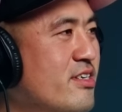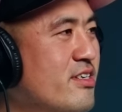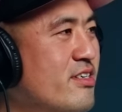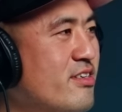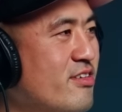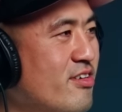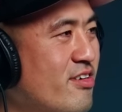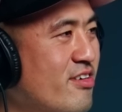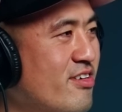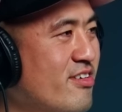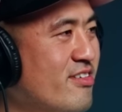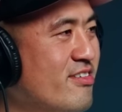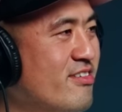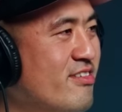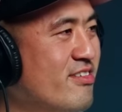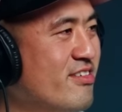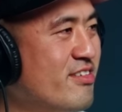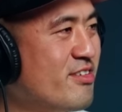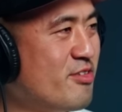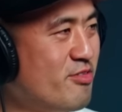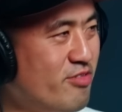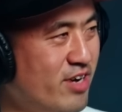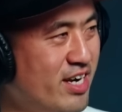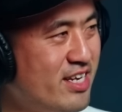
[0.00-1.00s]
You heard?
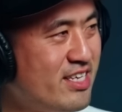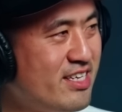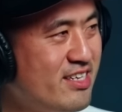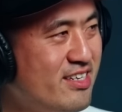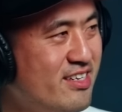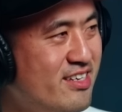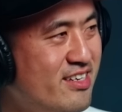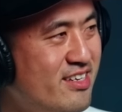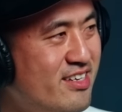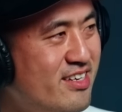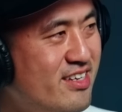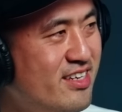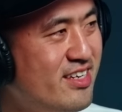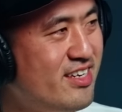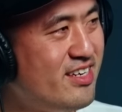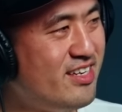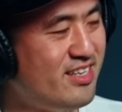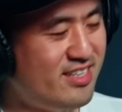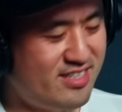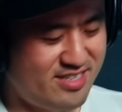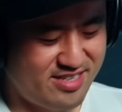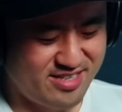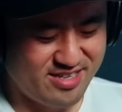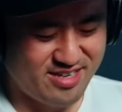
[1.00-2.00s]
You ready? Yeah.
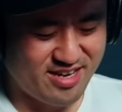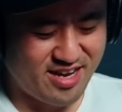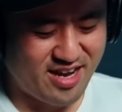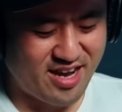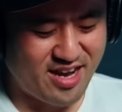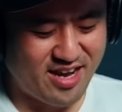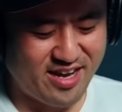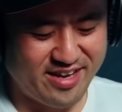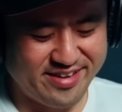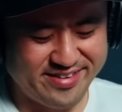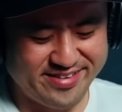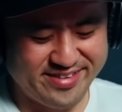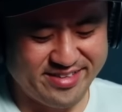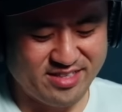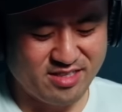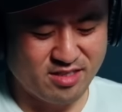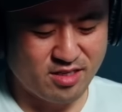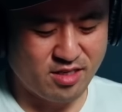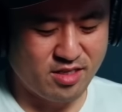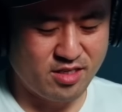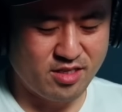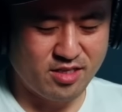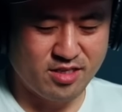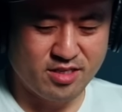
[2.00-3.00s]
All right.
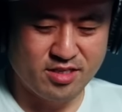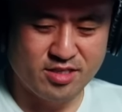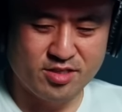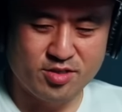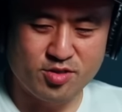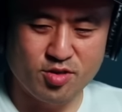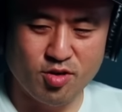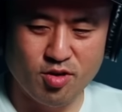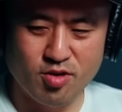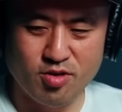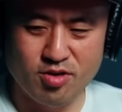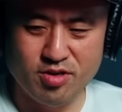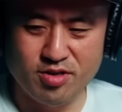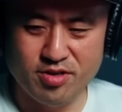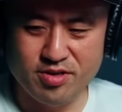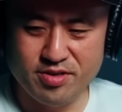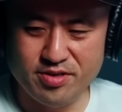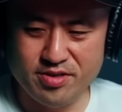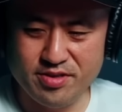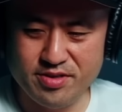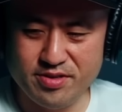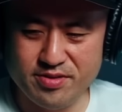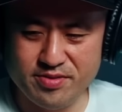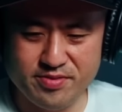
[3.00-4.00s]
Well, so, to the
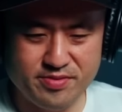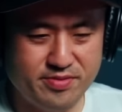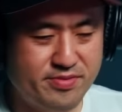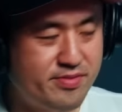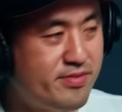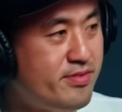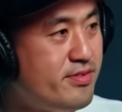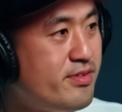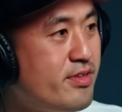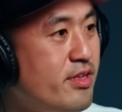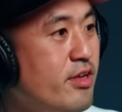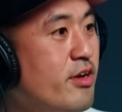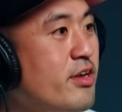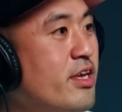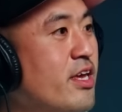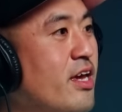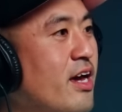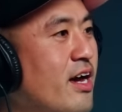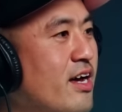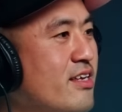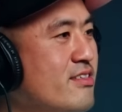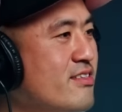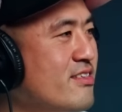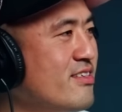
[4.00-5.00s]
blunt. Uh, he
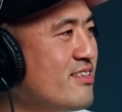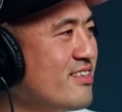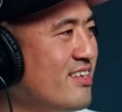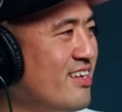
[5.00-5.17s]
has it.